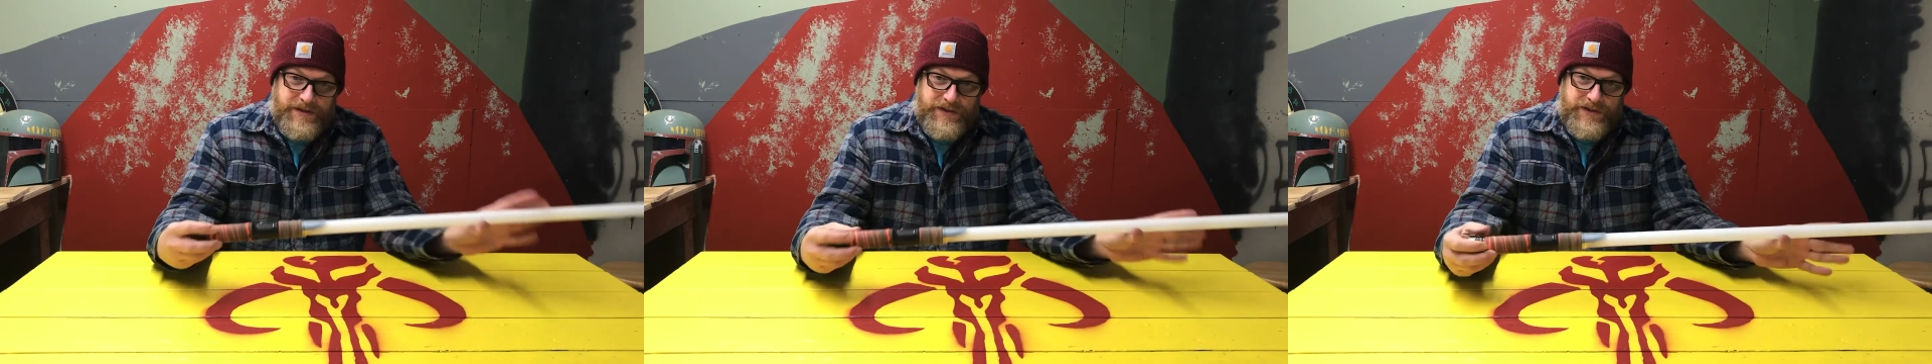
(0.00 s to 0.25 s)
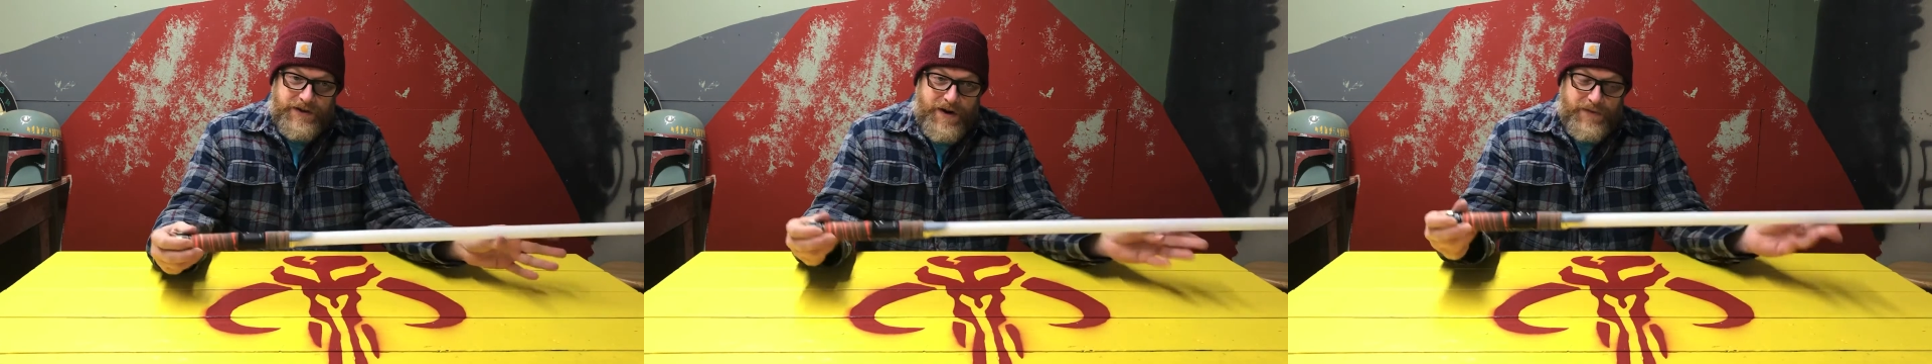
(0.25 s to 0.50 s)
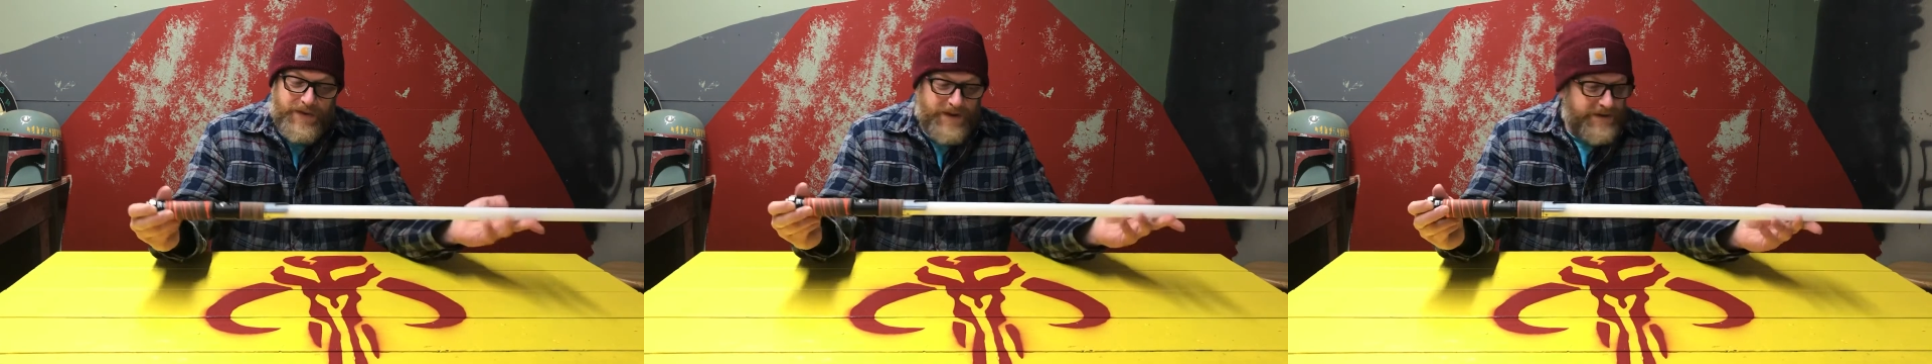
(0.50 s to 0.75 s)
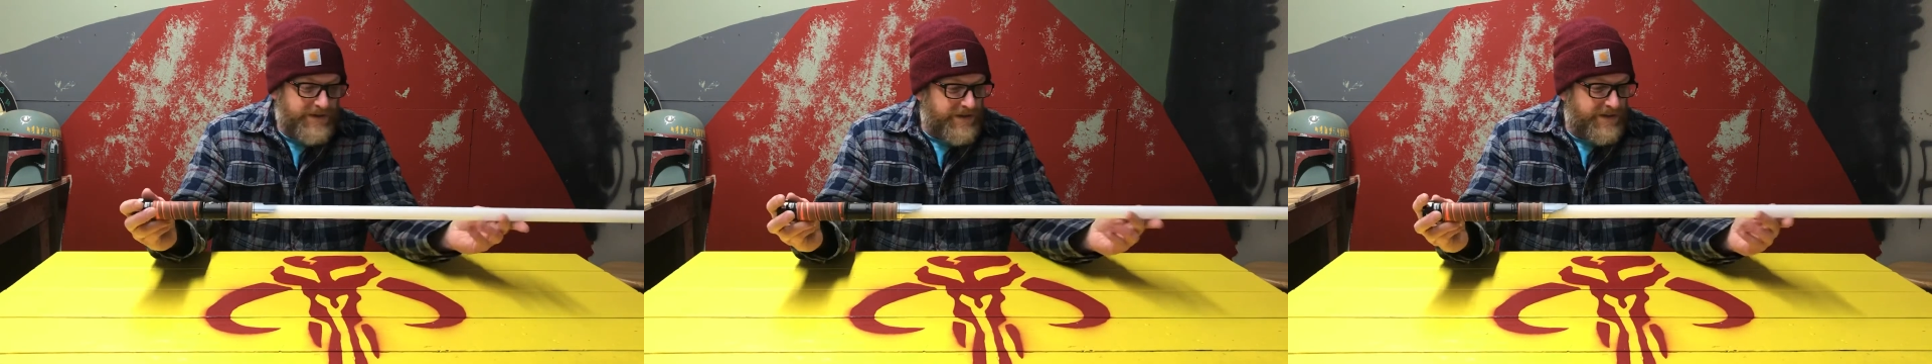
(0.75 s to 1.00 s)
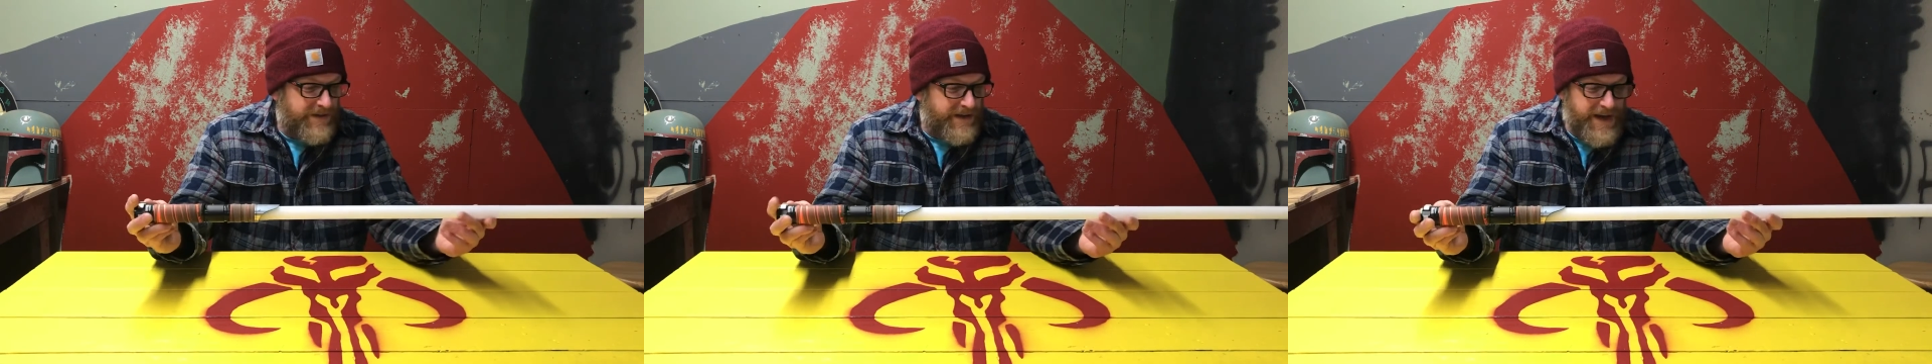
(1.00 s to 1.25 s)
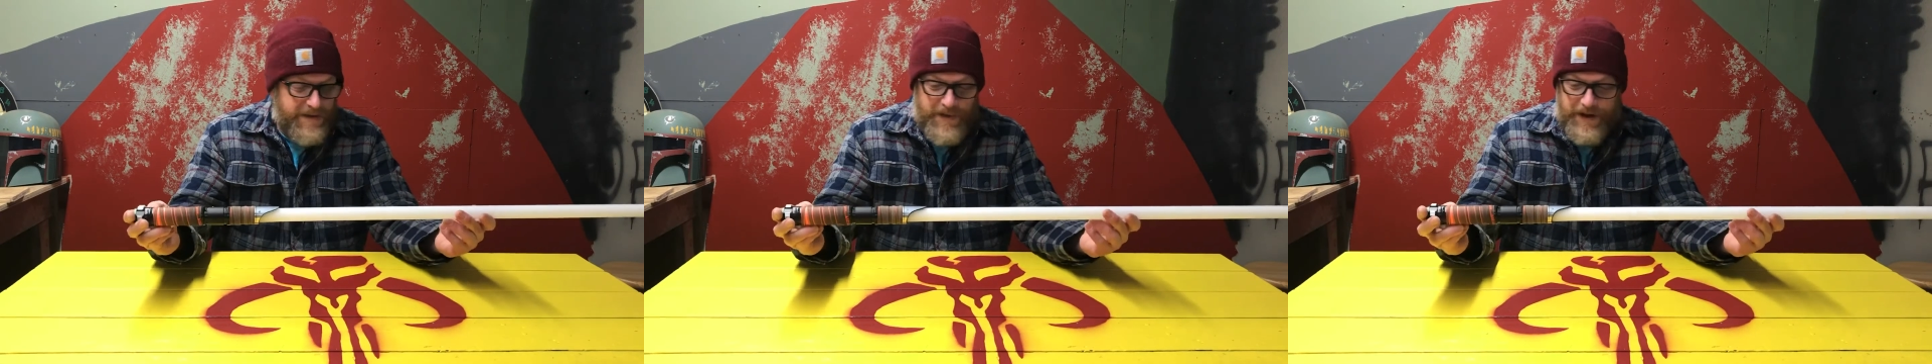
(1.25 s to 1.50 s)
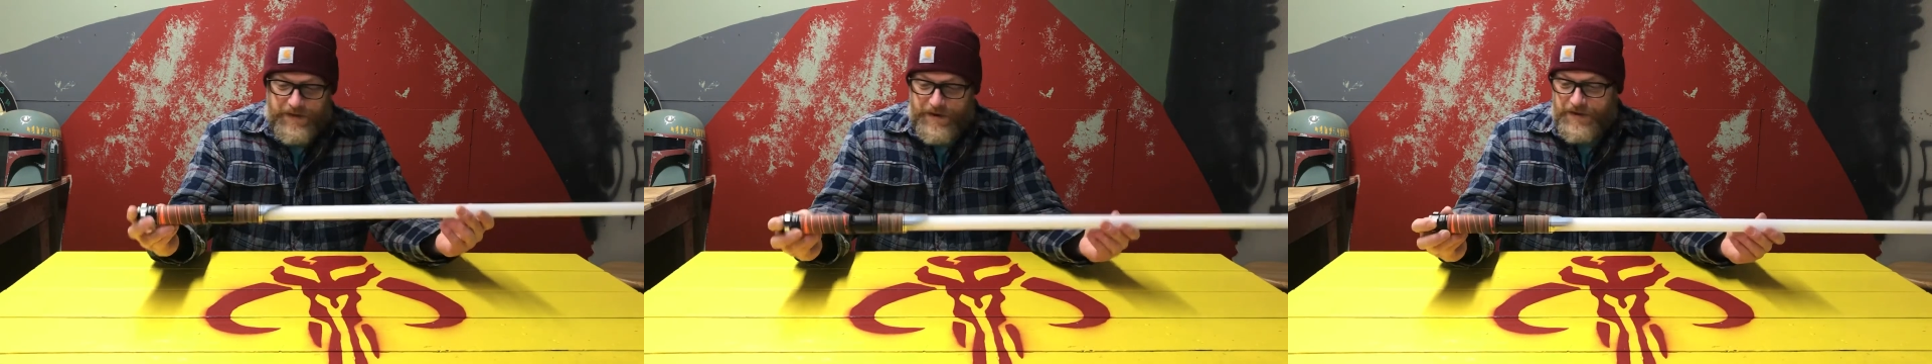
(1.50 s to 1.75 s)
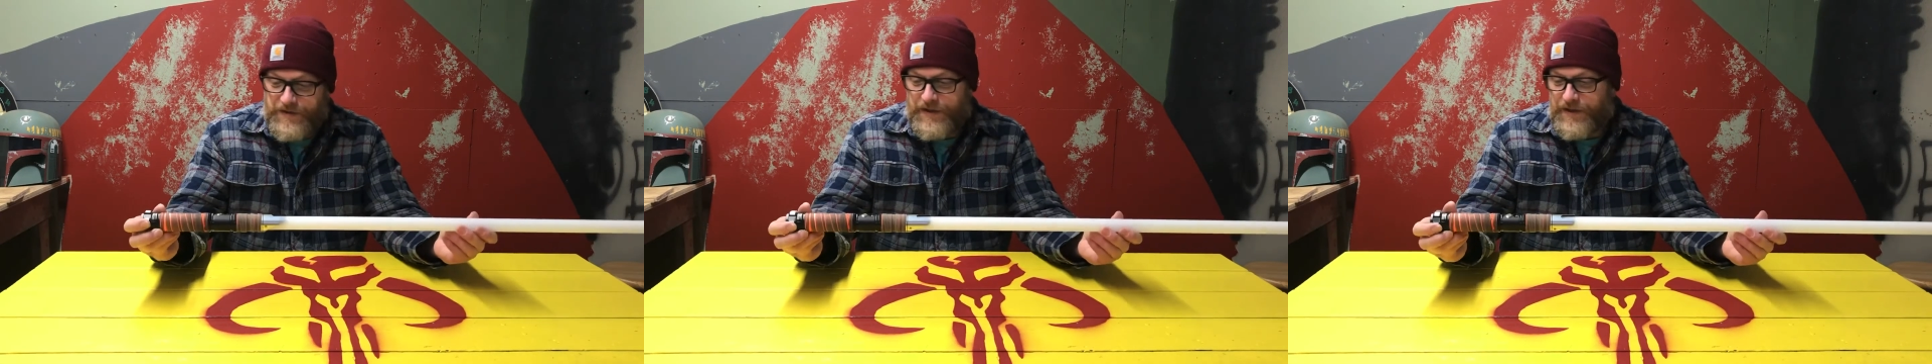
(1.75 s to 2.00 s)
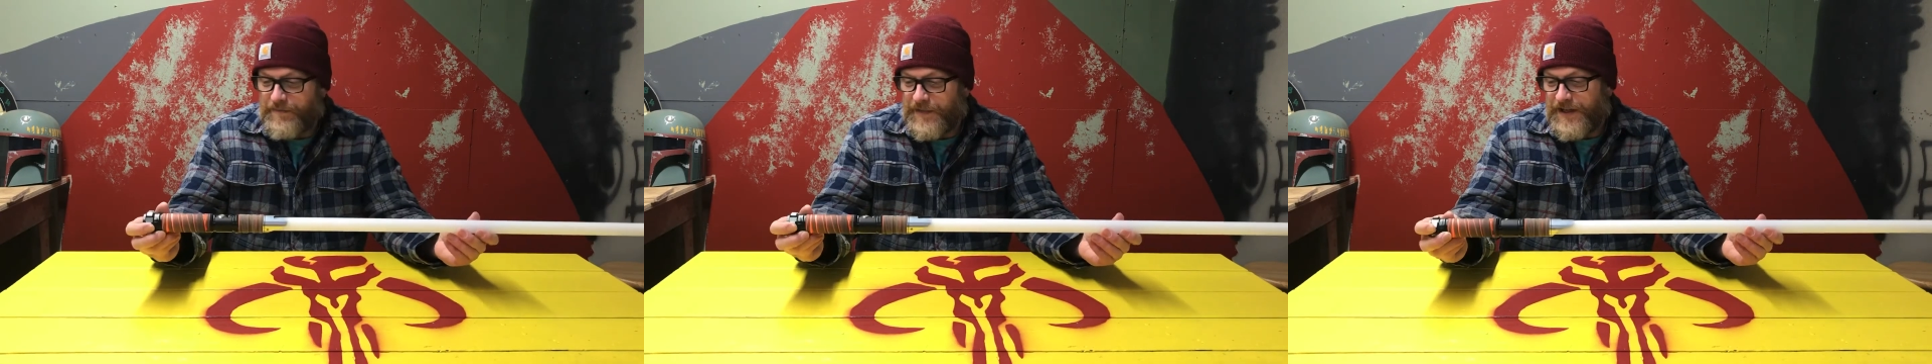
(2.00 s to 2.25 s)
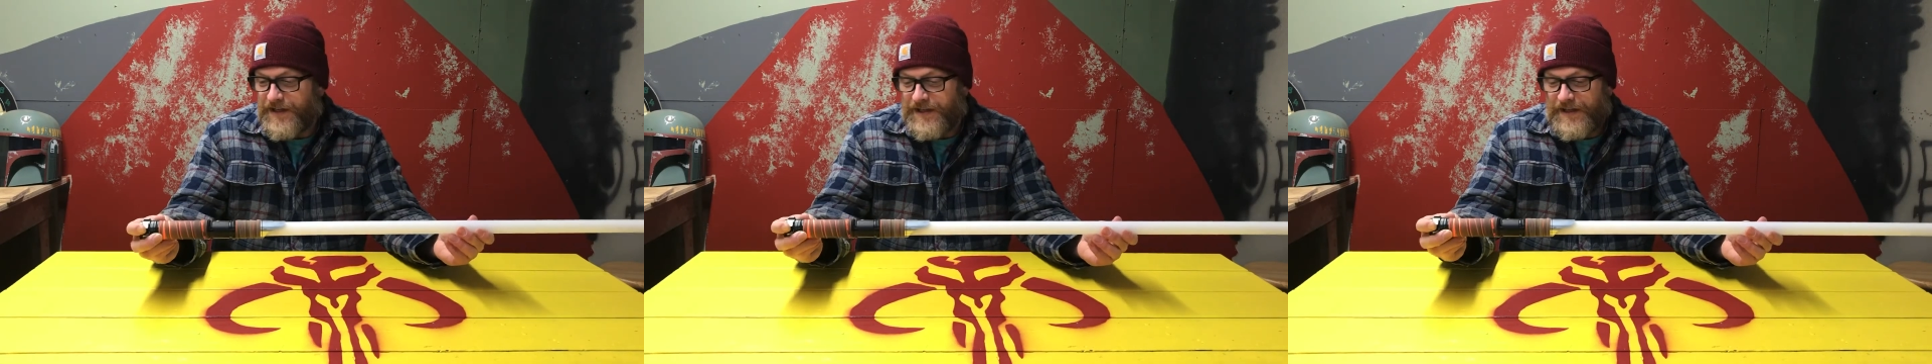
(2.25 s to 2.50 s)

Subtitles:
start with, to slake my thirst a little bit